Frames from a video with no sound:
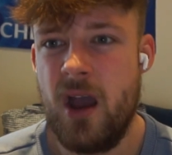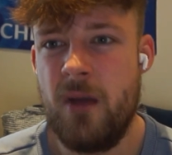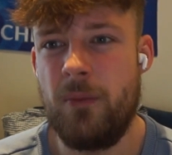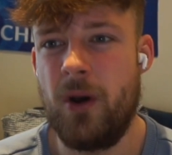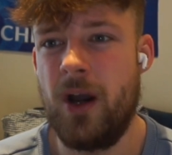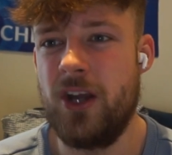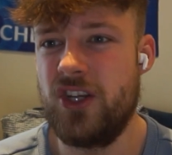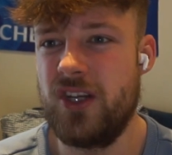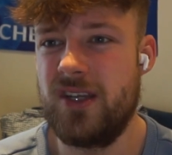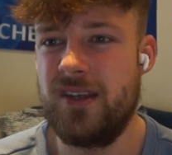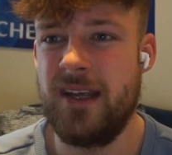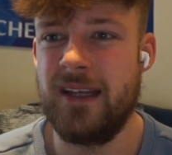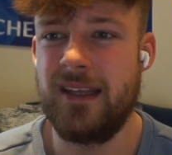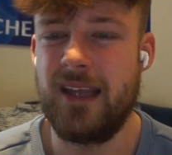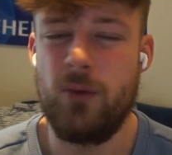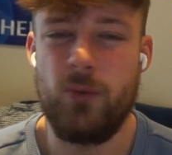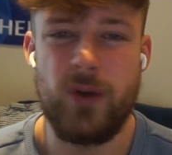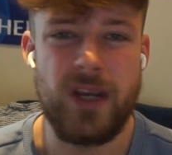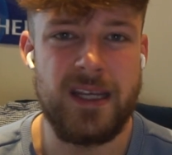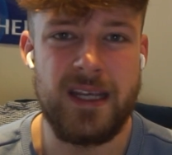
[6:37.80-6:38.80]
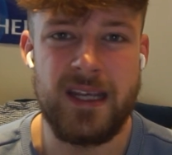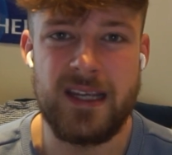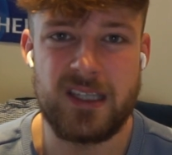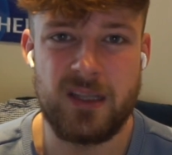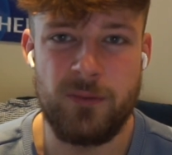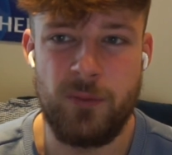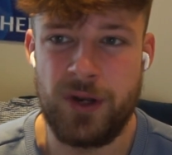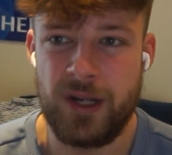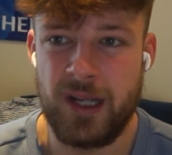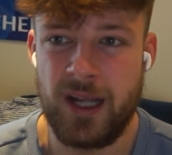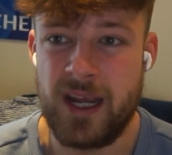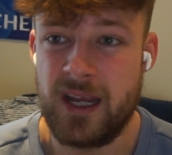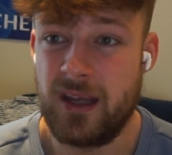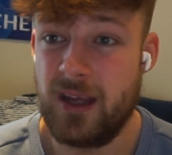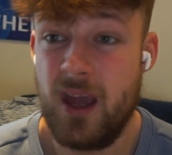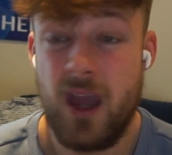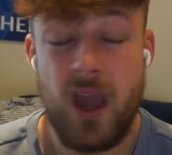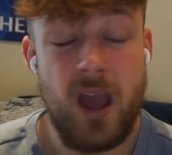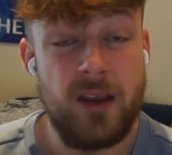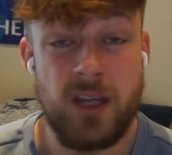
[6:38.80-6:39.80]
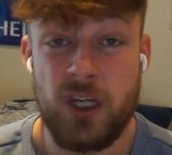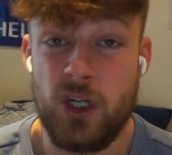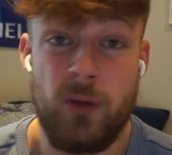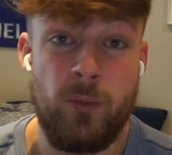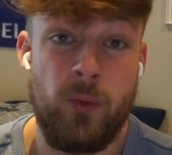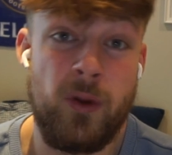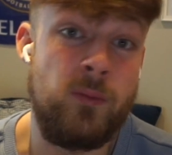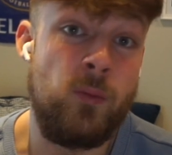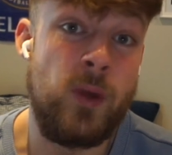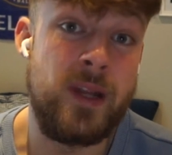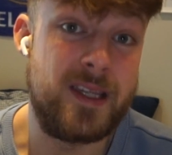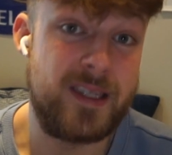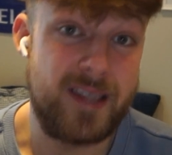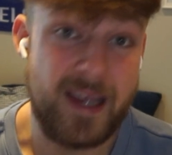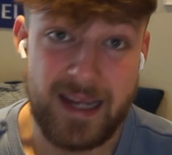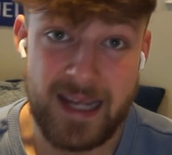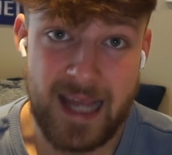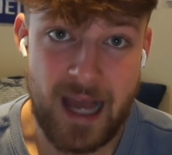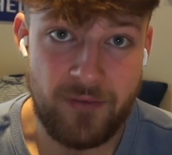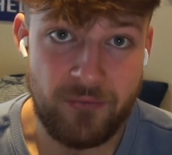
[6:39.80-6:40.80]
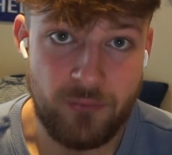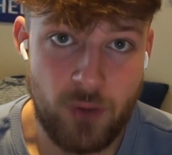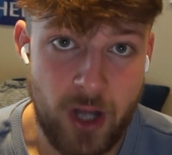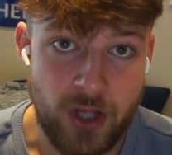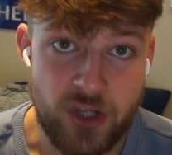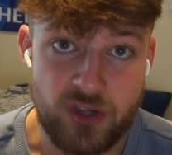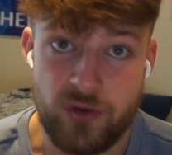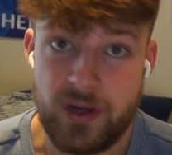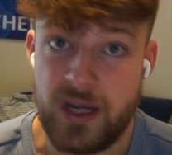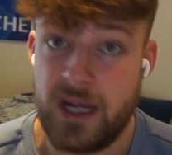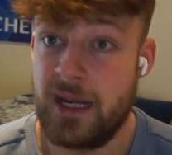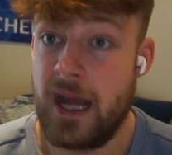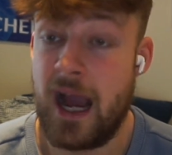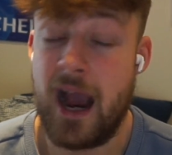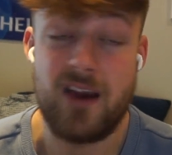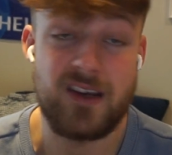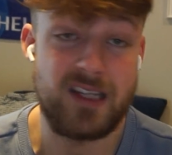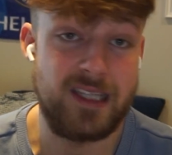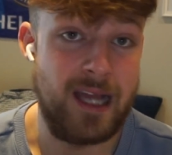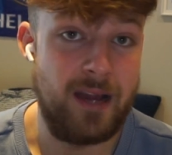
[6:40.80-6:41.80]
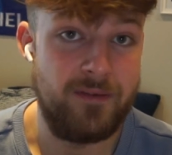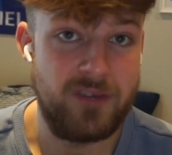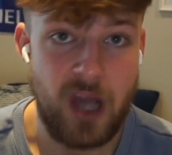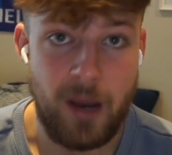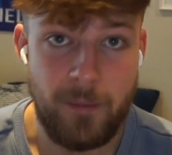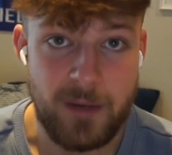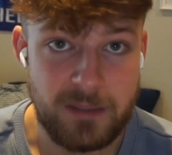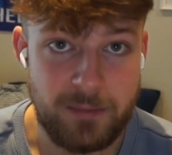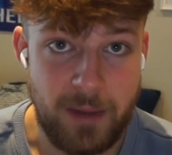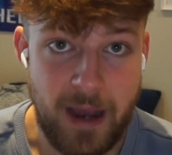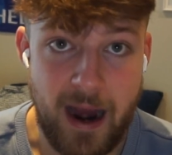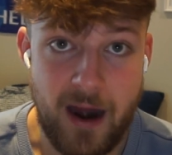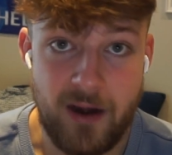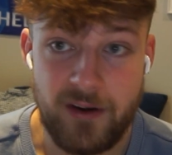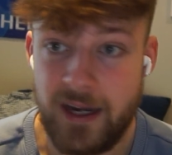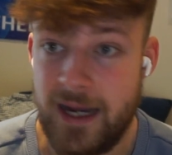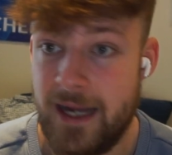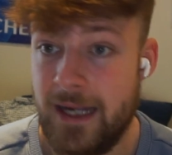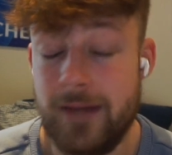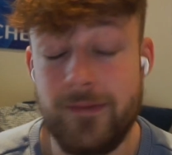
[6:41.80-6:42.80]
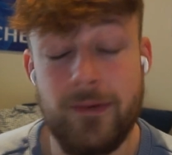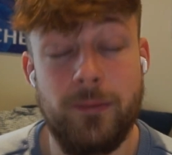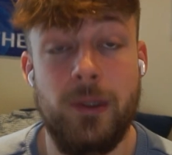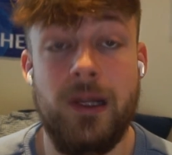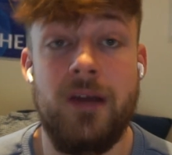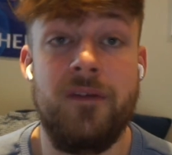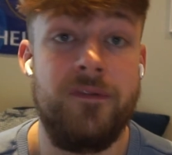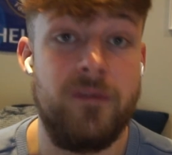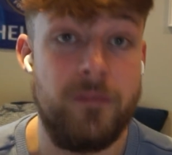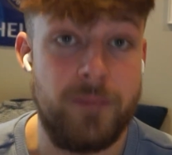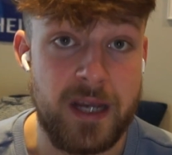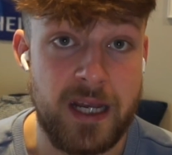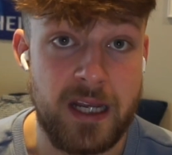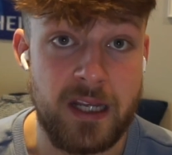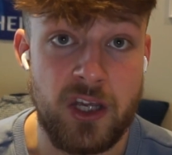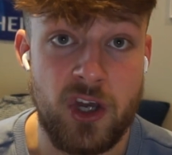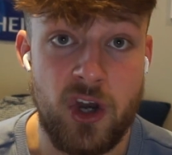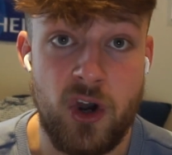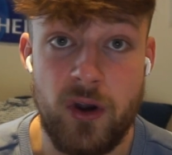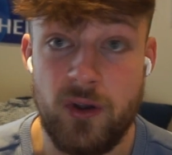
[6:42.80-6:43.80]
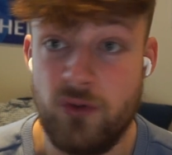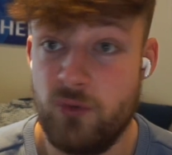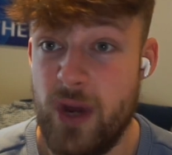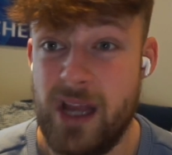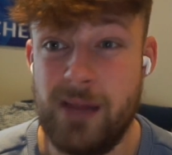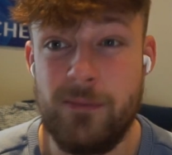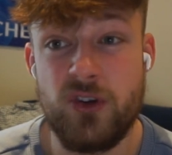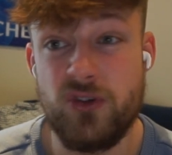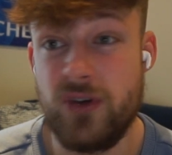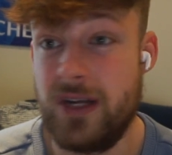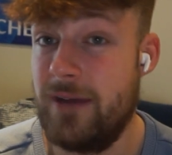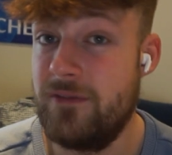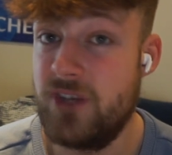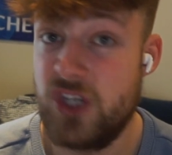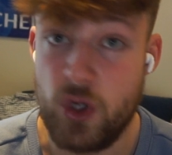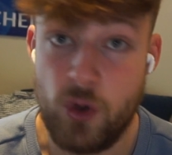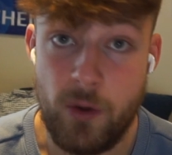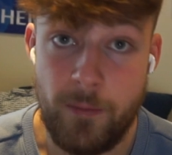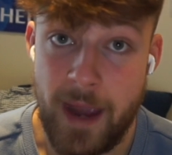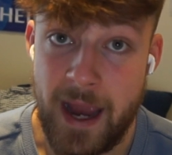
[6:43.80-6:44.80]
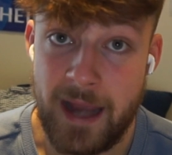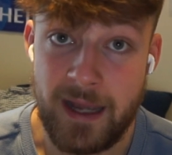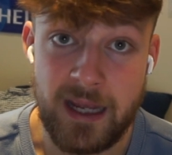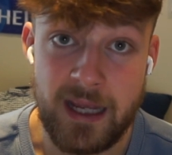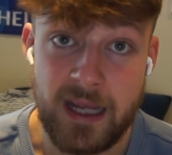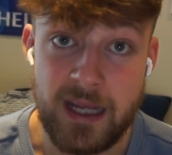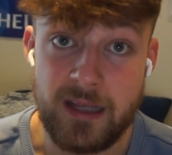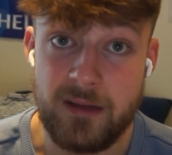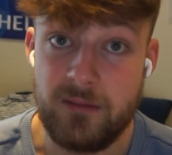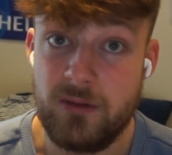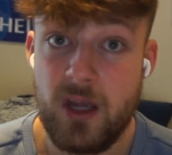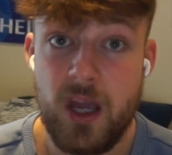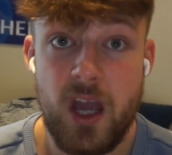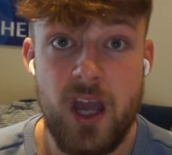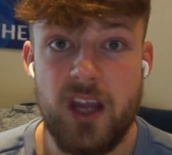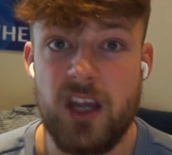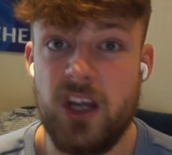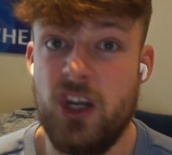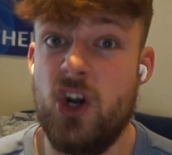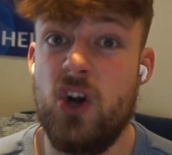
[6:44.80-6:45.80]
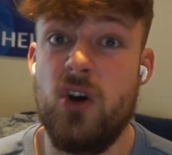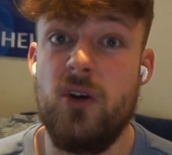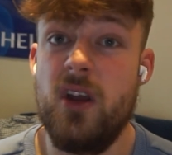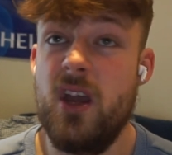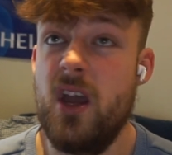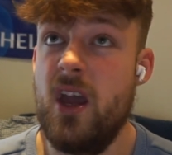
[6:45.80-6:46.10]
but I just think that we need someone like, you know, when City have Rodri and Arsenal have Thomas Partey and Liverpool have Fabinho and Real Madrid have Tchouameni and, you know,